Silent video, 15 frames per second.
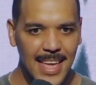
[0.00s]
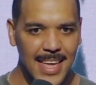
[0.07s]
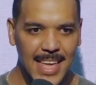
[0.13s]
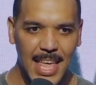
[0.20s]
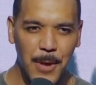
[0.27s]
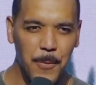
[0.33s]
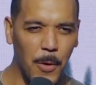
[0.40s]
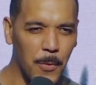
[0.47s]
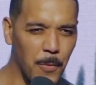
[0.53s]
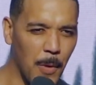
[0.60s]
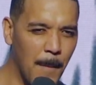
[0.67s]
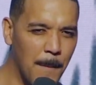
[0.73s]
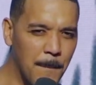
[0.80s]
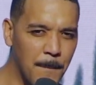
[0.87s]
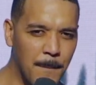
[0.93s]
He will
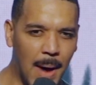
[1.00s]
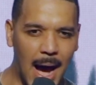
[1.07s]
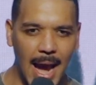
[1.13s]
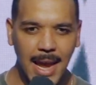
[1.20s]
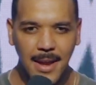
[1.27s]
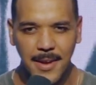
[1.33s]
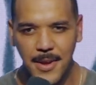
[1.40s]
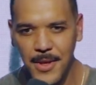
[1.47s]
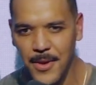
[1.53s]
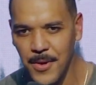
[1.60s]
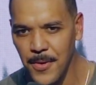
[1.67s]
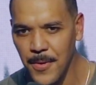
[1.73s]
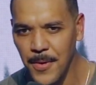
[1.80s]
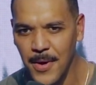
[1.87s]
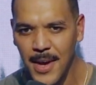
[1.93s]
remind
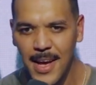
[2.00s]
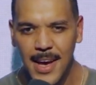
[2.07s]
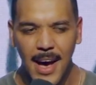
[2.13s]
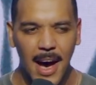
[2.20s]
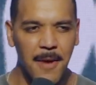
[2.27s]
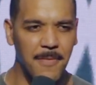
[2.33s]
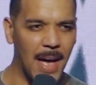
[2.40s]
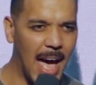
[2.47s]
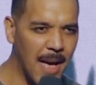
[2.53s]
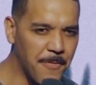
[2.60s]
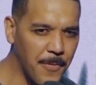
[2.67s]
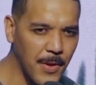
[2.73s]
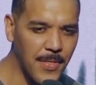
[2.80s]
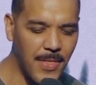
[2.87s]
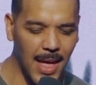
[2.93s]
you of
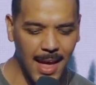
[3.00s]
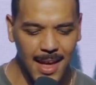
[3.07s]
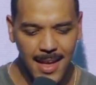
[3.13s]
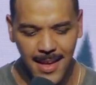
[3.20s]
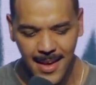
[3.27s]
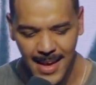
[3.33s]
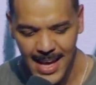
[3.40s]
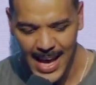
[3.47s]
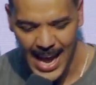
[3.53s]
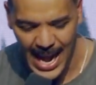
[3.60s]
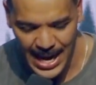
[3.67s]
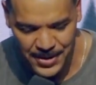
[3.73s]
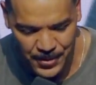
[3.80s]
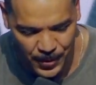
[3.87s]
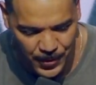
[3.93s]
everything
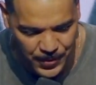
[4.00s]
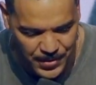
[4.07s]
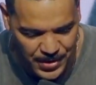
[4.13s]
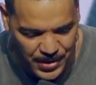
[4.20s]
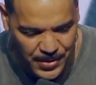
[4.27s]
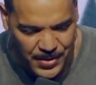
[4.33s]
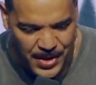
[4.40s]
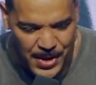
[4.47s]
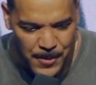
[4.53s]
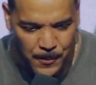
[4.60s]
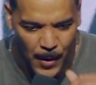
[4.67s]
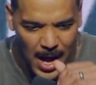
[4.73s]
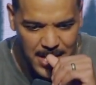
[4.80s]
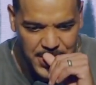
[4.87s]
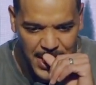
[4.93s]
I told you.
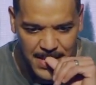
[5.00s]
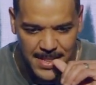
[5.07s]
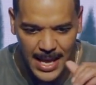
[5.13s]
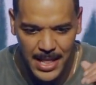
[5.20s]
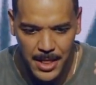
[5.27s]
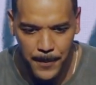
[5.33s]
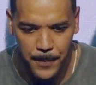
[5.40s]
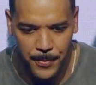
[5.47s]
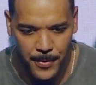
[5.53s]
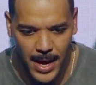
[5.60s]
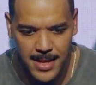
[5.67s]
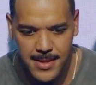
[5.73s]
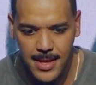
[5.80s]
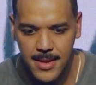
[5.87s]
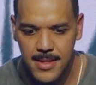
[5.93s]
Watch this. In the
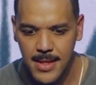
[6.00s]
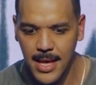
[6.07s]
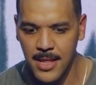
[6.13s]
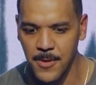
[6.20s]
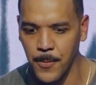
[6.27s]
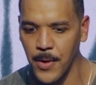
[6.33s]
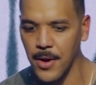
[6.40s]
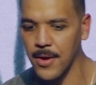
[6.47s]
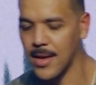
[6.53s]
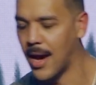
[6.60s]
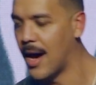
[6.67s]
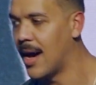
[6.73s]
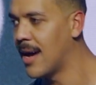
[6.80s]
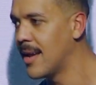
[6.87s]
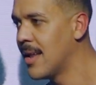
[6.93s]
presence is where
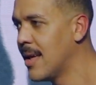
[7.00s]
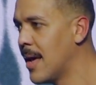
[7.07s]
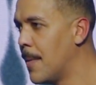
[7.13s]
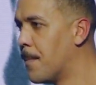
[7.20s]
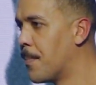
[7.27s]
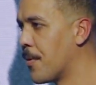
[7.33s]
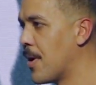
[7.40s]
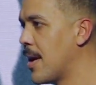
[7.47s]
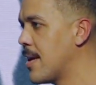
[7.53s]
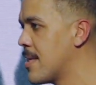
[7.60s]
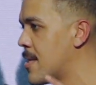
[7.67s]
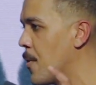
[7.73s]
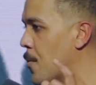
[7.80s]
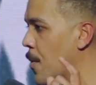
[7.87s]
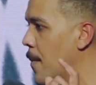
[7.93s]
God
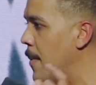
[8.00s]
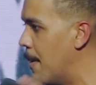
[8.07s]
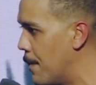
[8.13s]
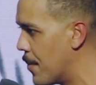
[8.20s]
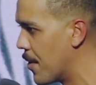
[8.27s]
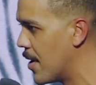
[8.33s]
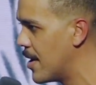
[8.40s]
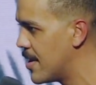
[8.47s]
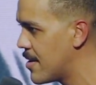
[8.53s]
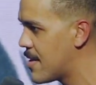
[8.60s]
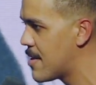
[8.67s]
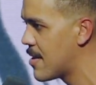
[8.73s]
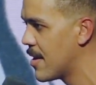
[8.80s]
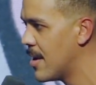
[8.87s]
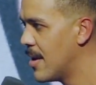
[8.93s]
brings
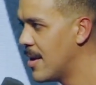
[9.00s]
remembrance.